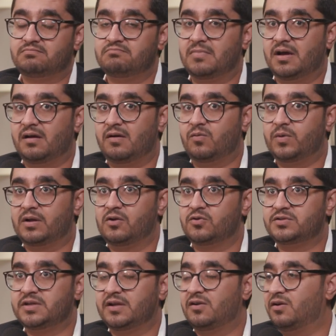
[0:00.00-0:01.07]
We're
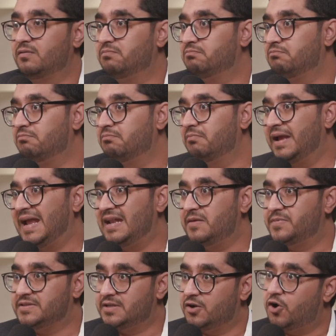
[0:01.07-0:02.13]
closing in on
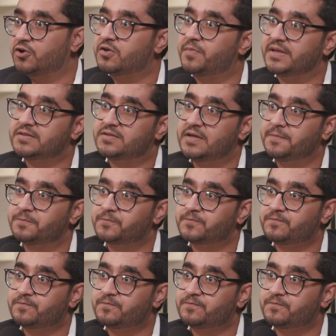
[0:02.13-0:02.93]
80% occupancy.